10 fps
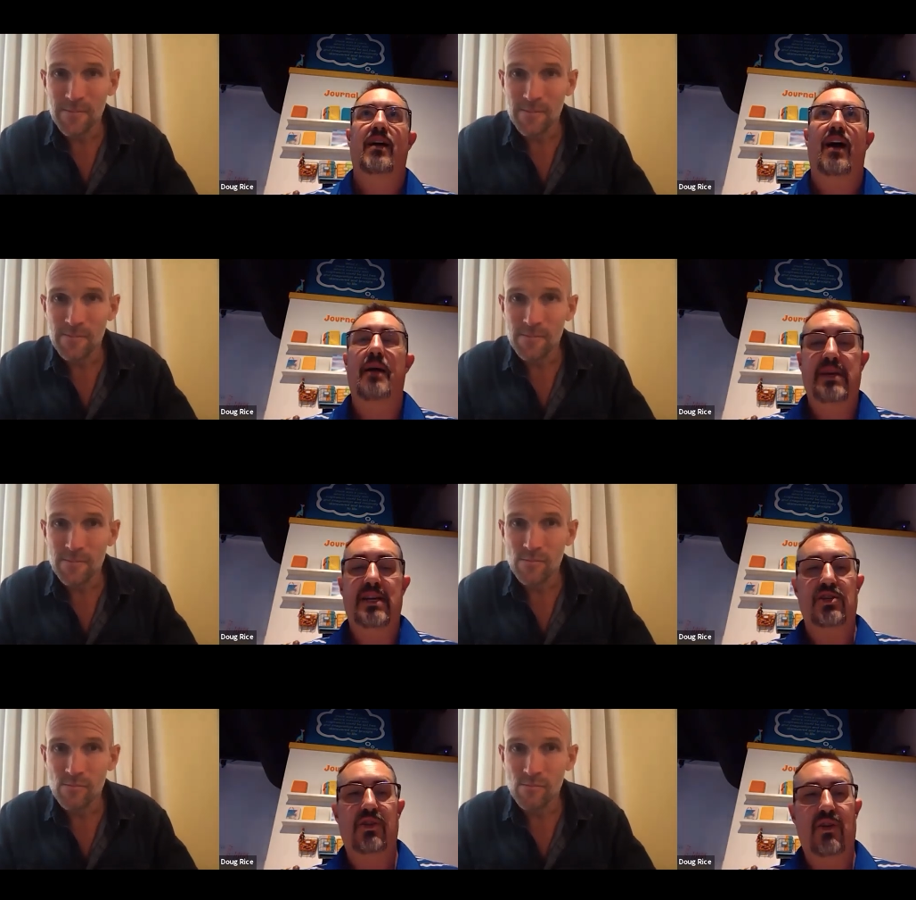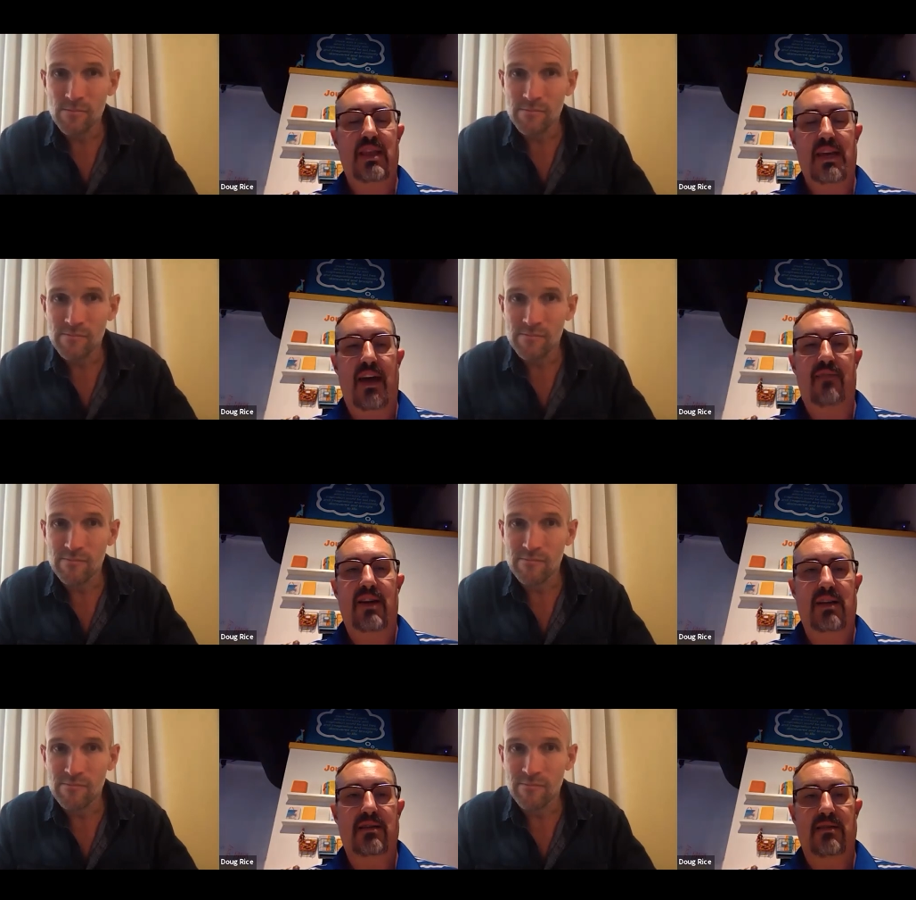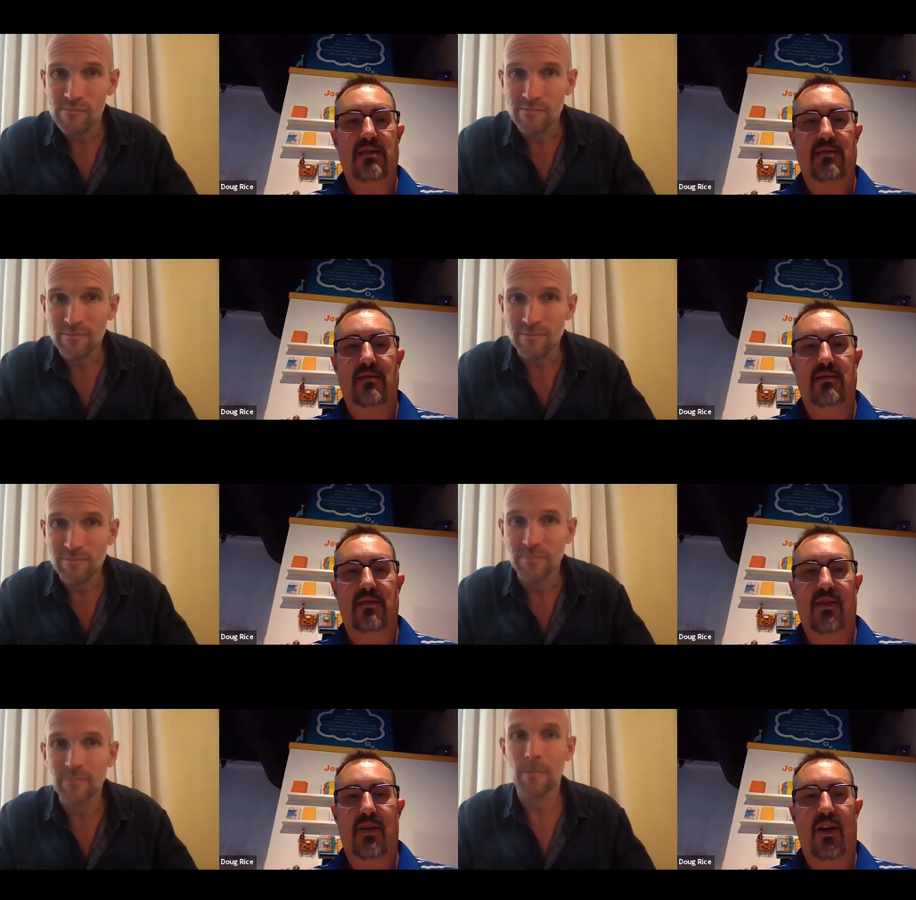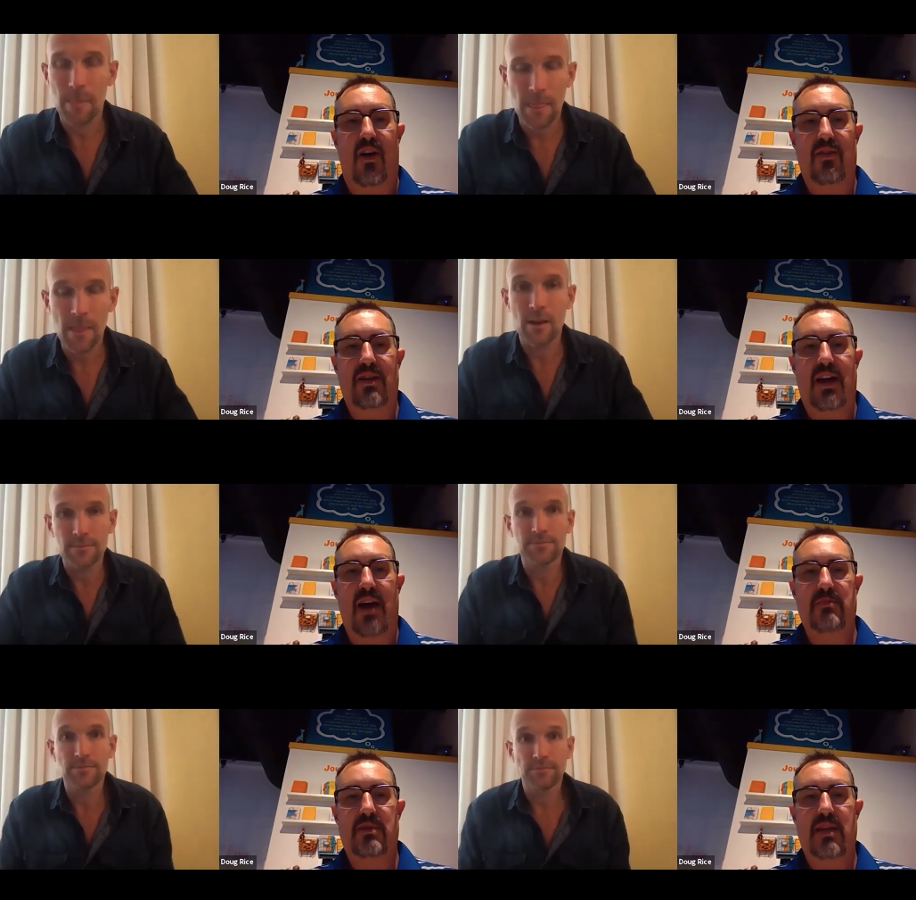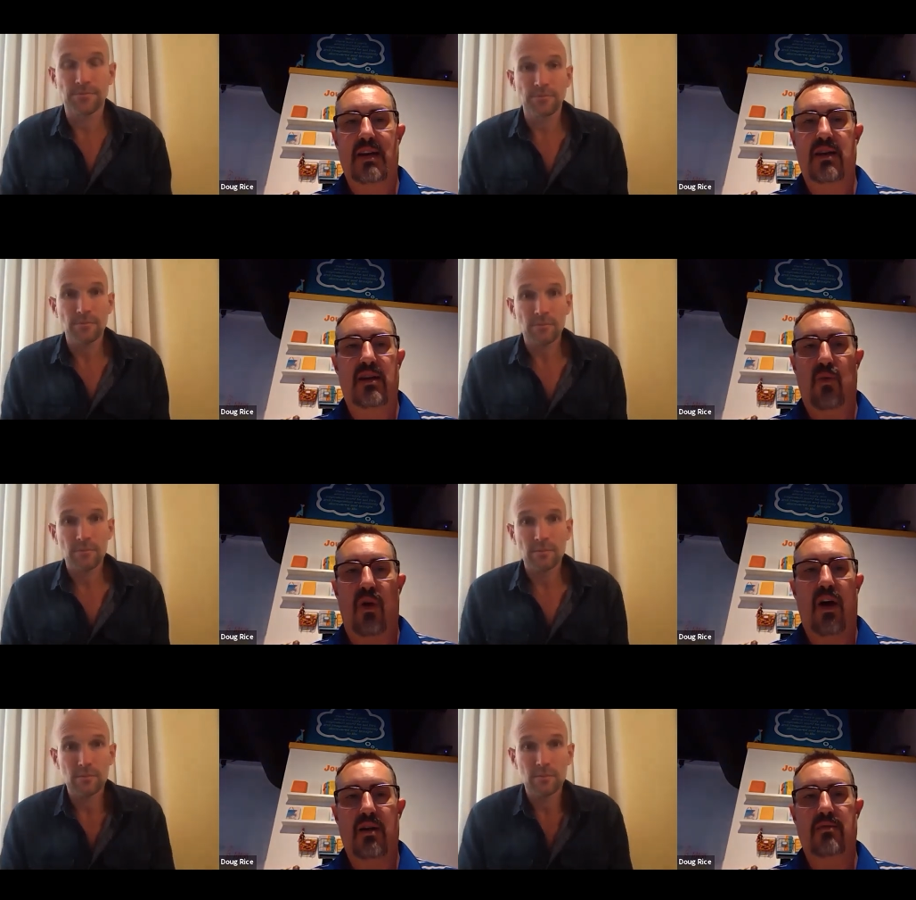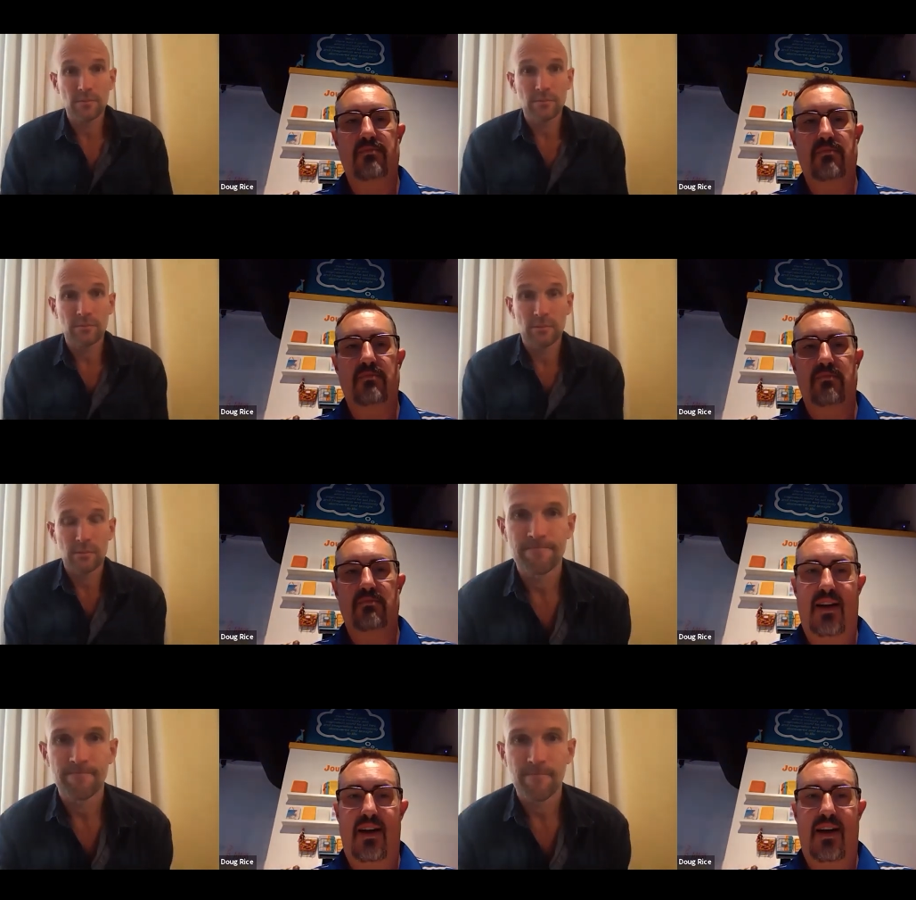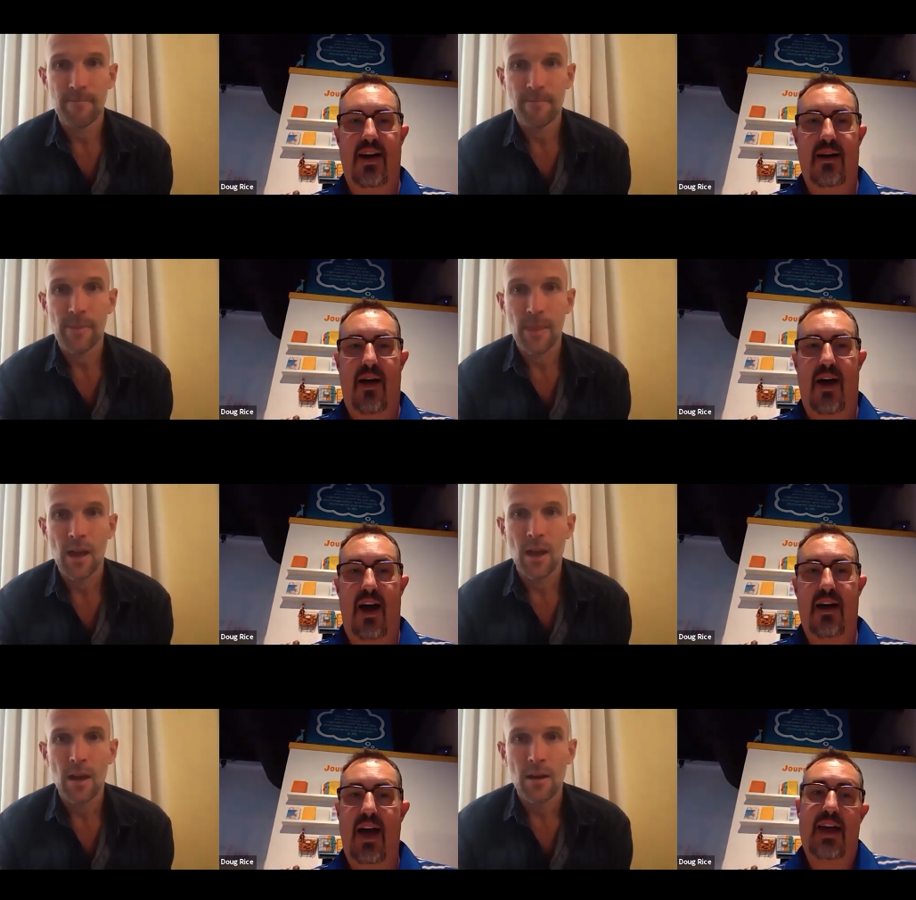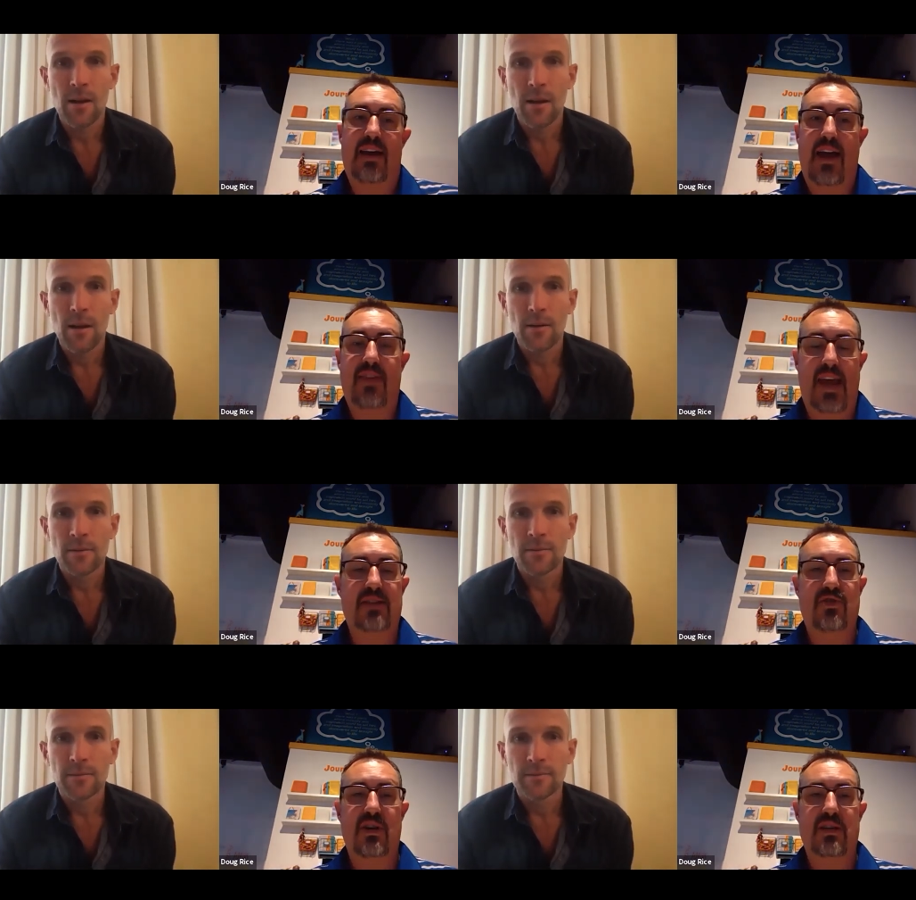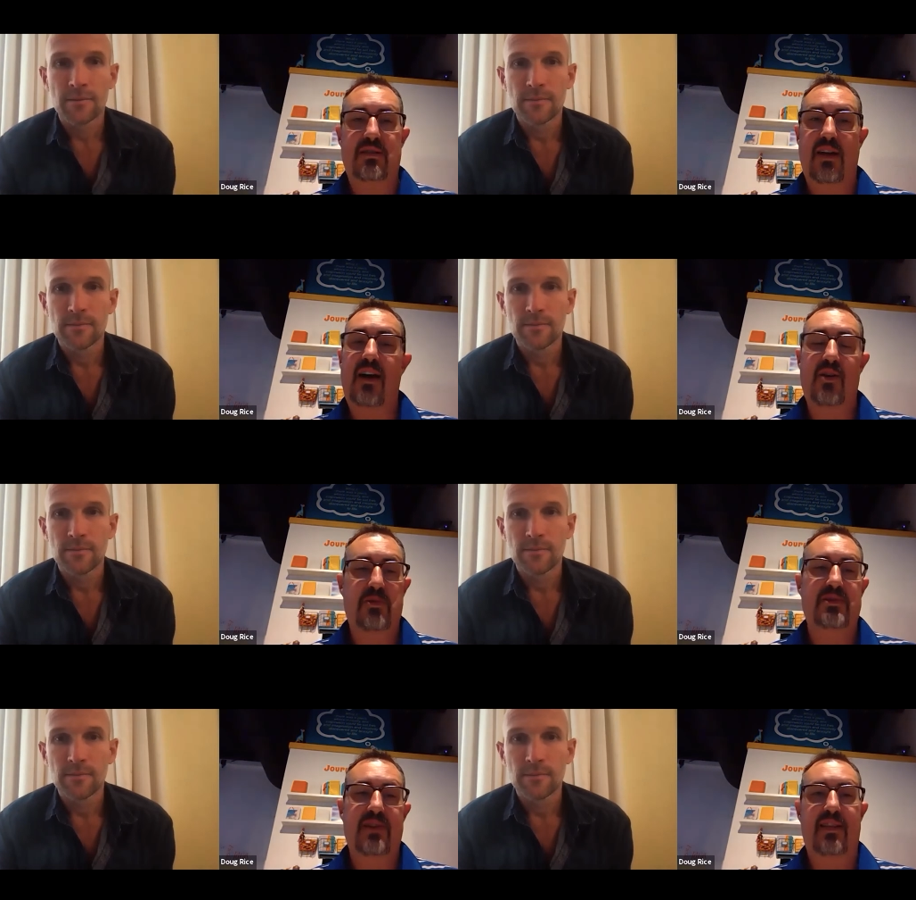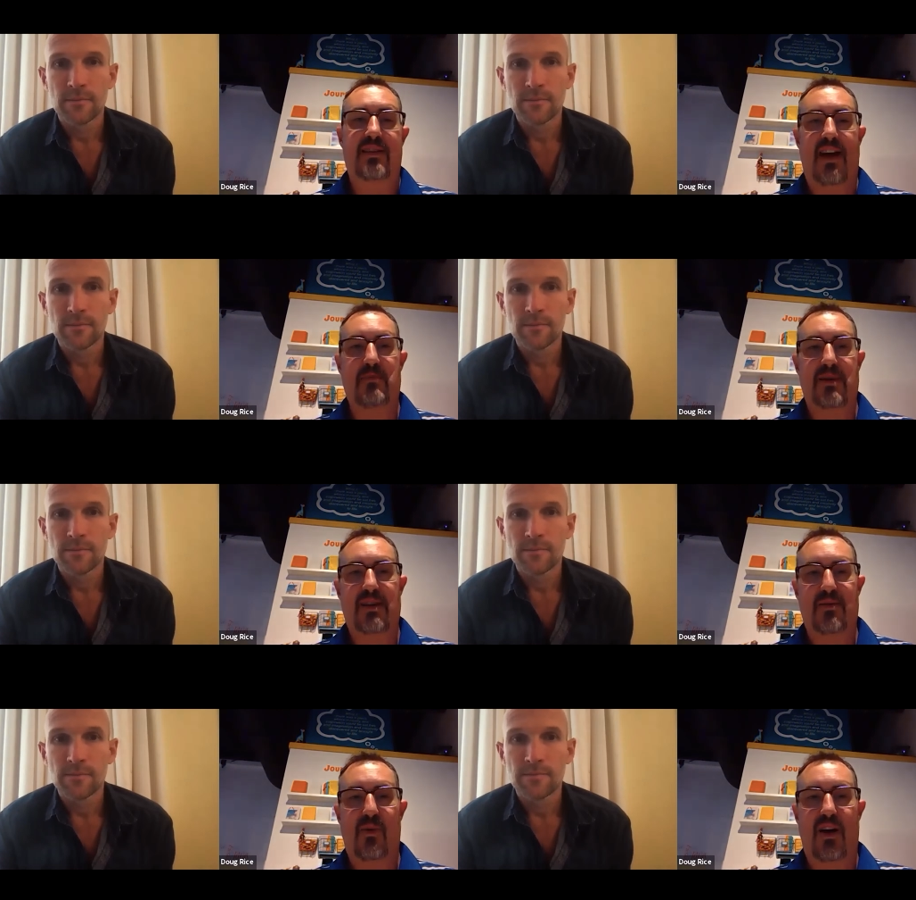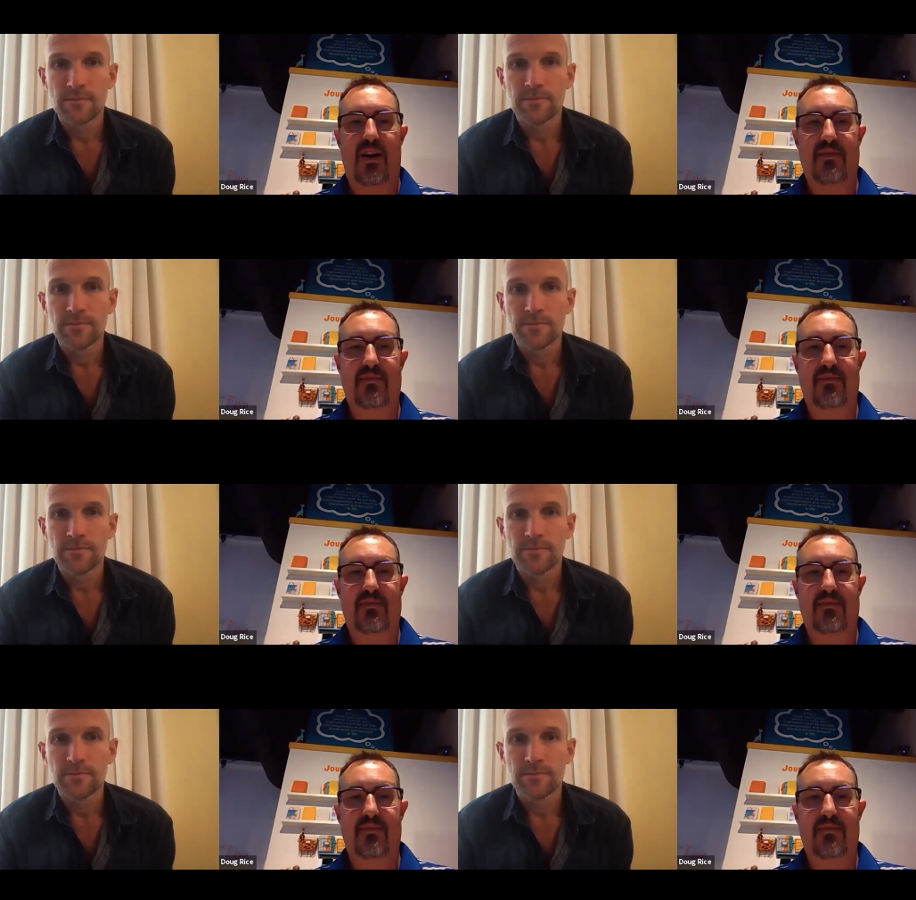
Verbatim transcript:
Speaker 1: I mean, just look at the evidence. Look at all the times that it didn't work. Uh, and and the answer is 100% of the time it didn't work